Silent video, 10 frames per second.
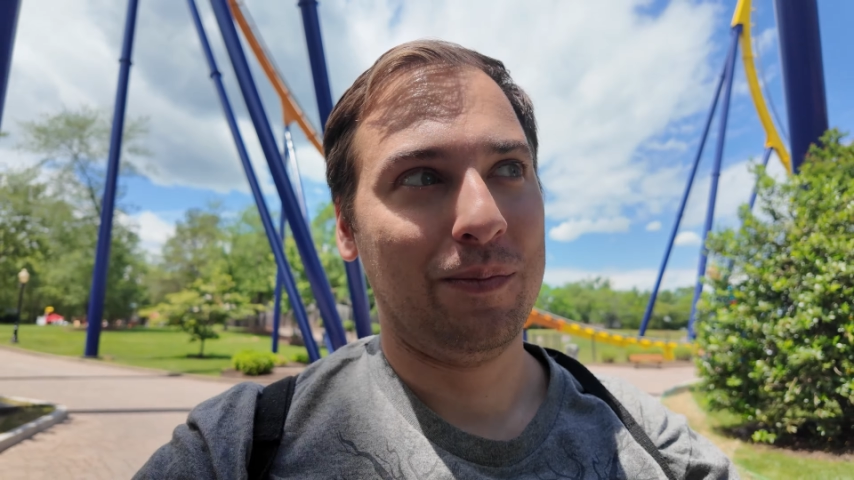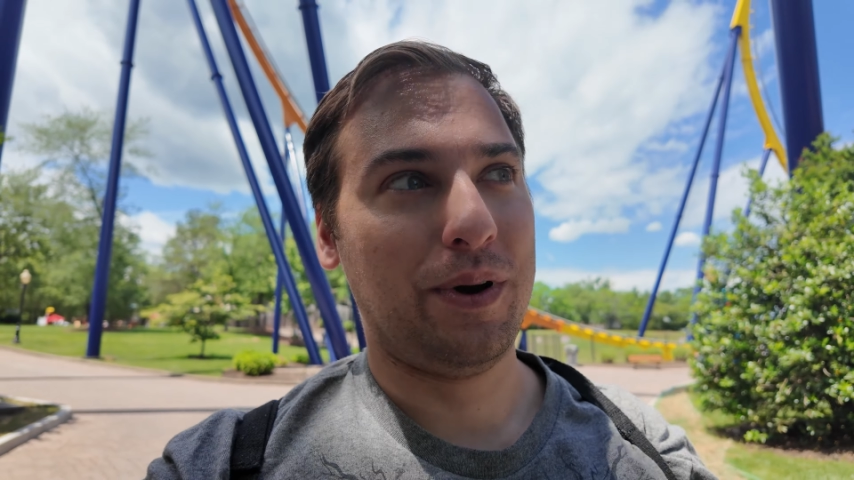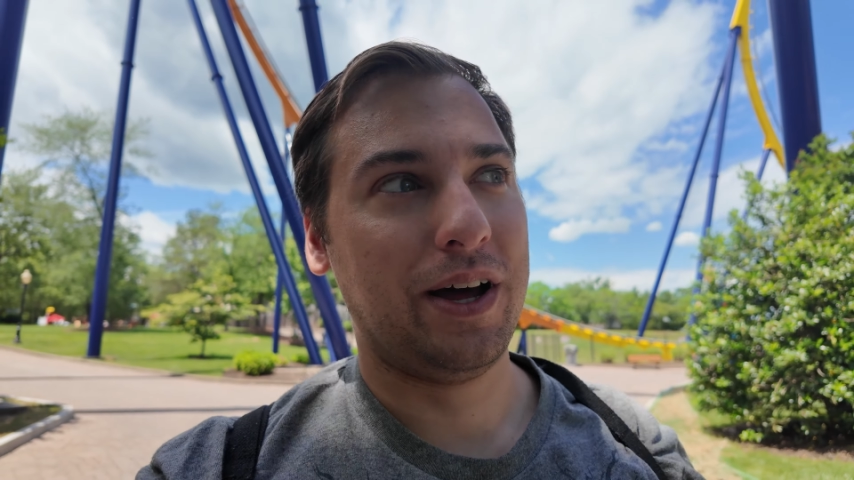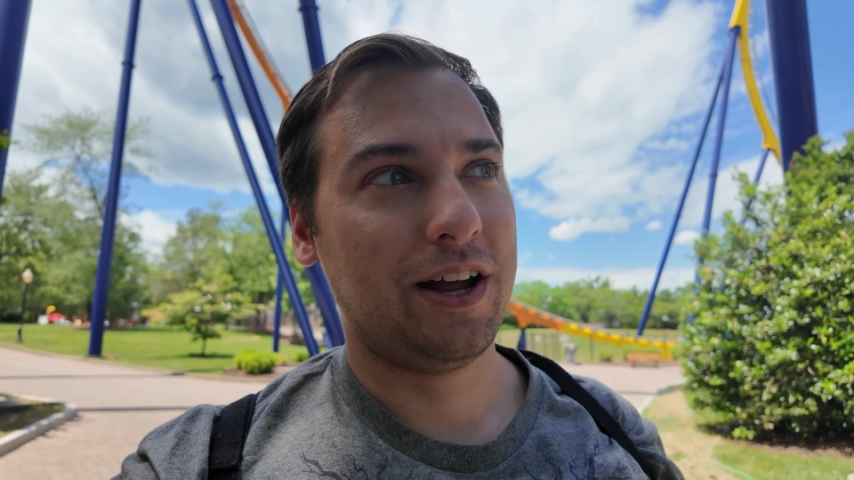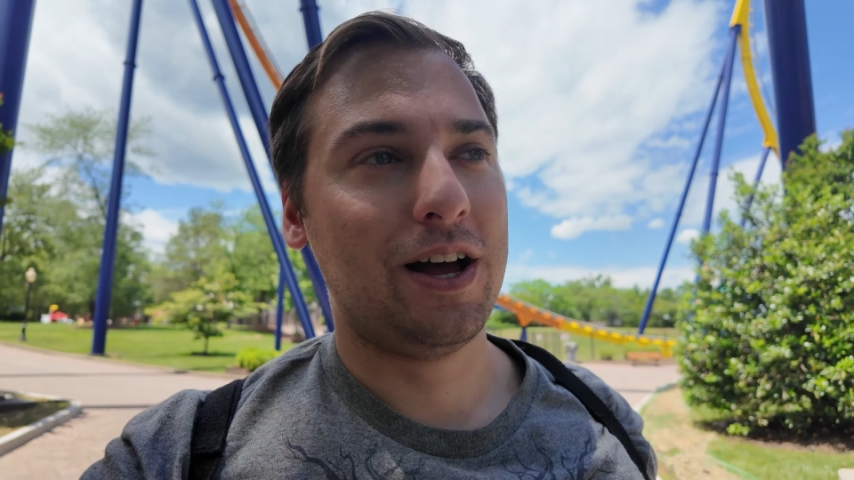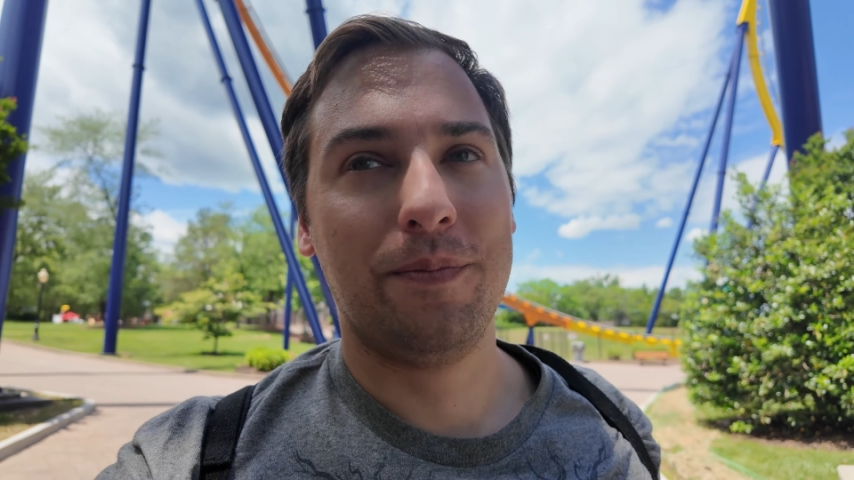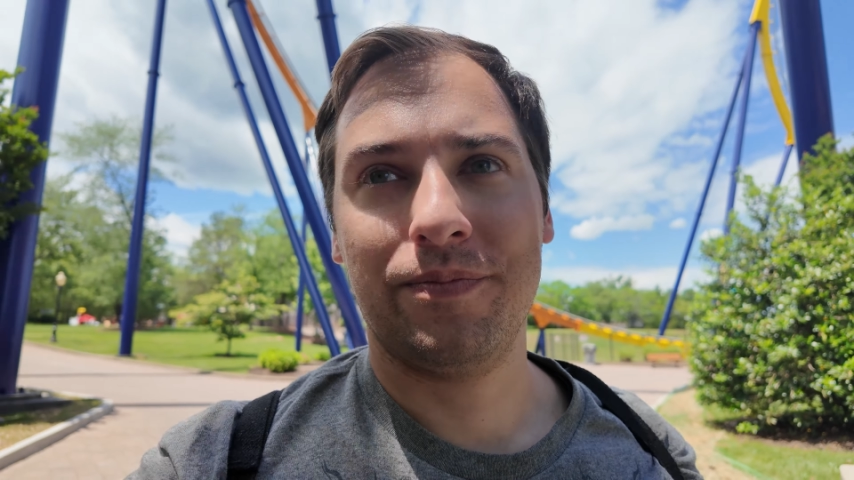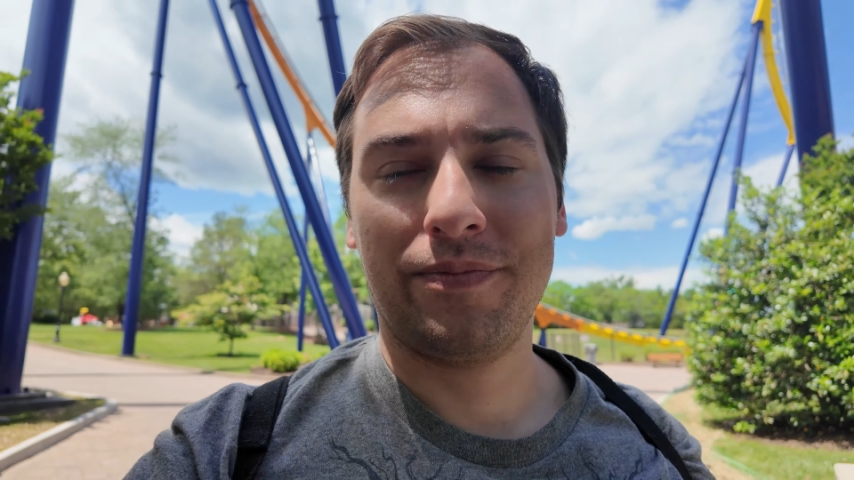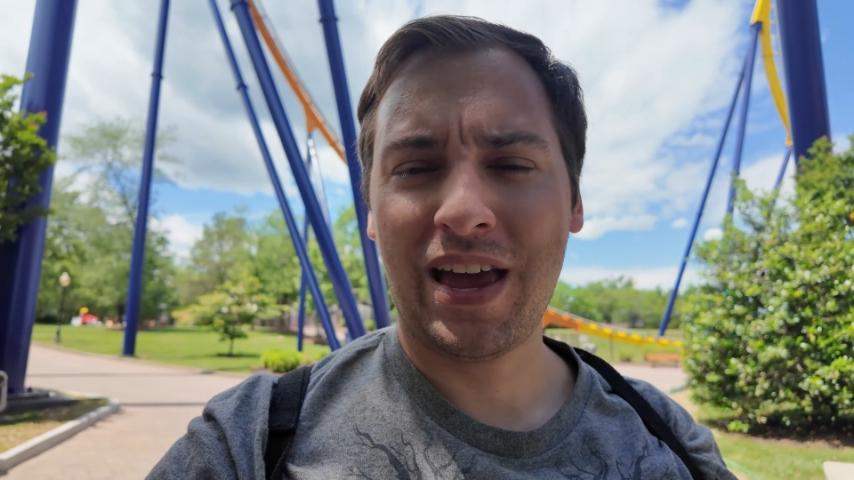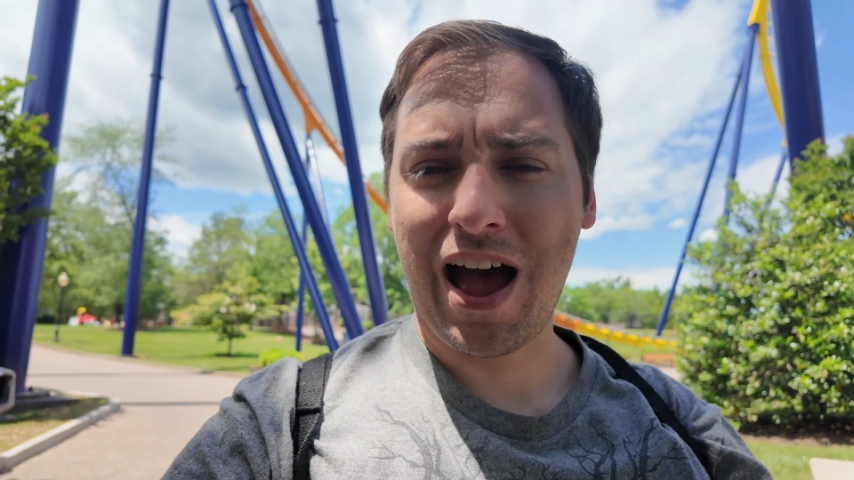But
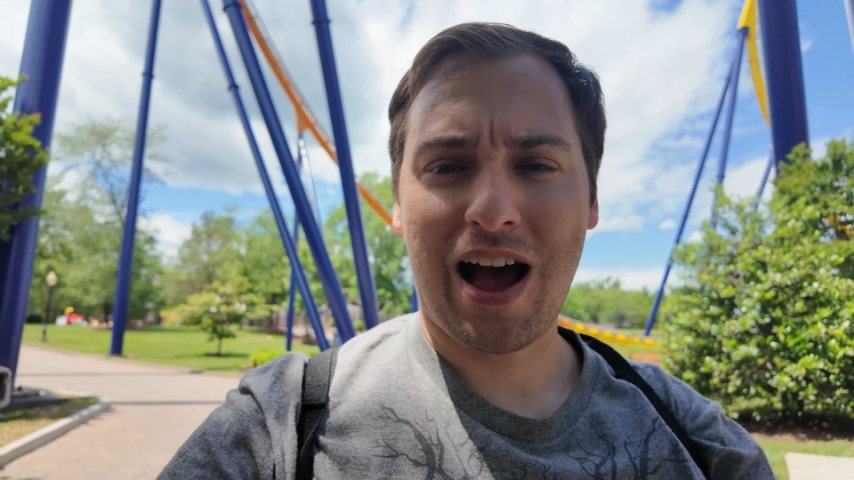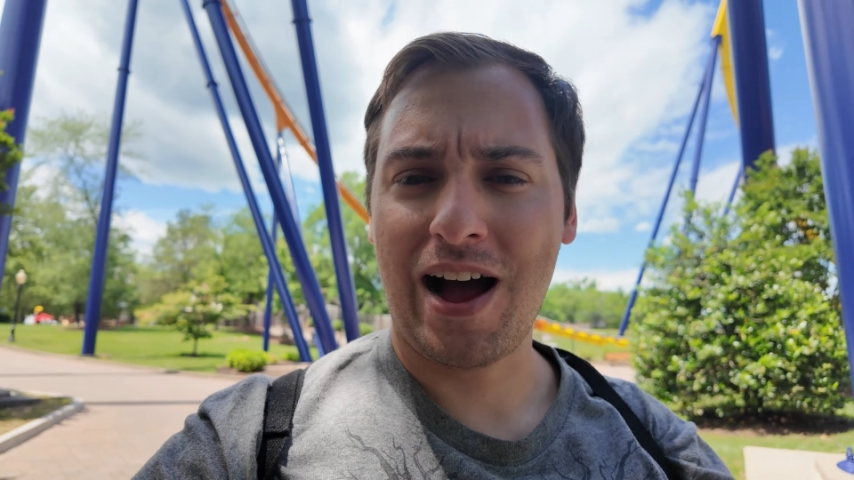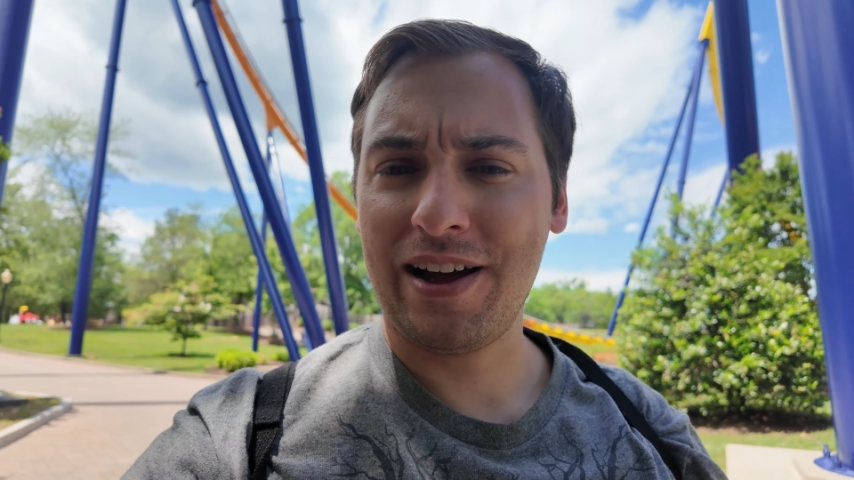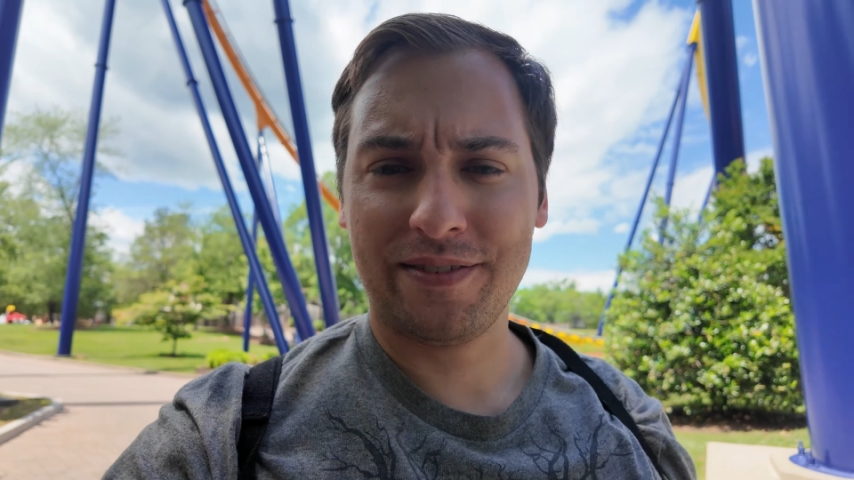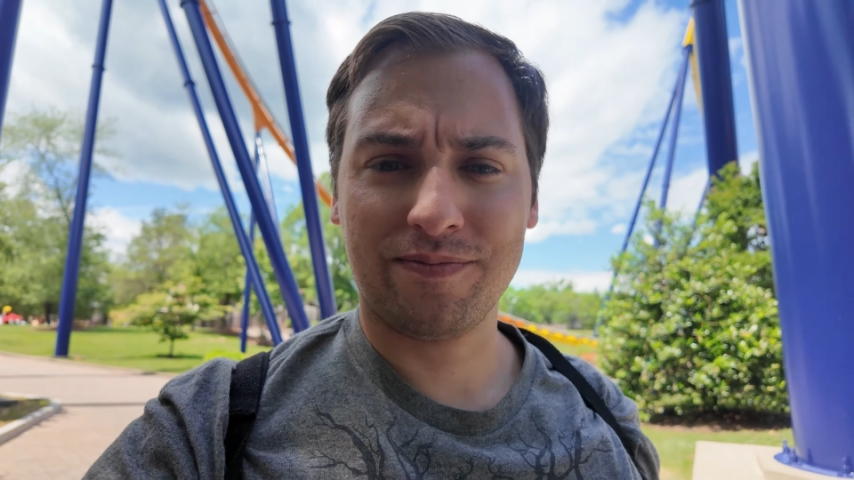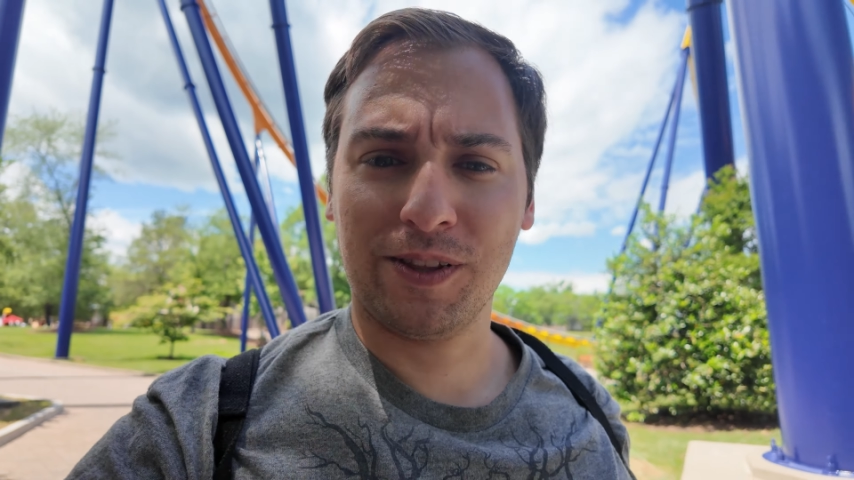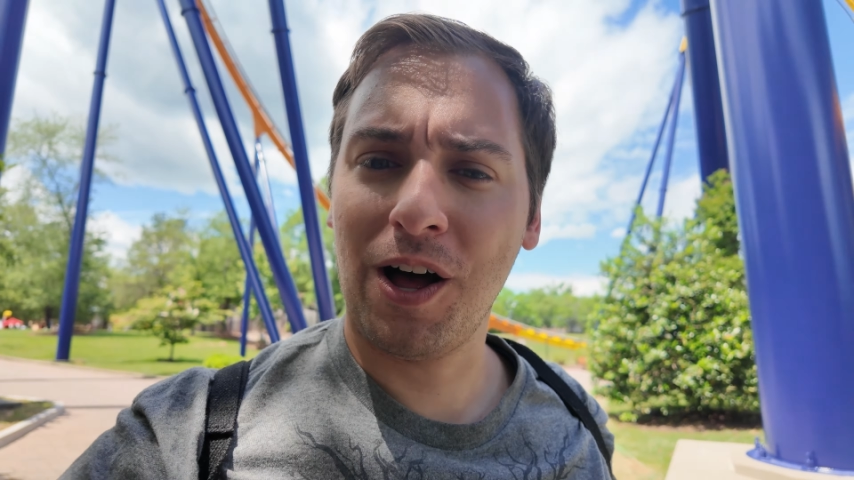yeah, I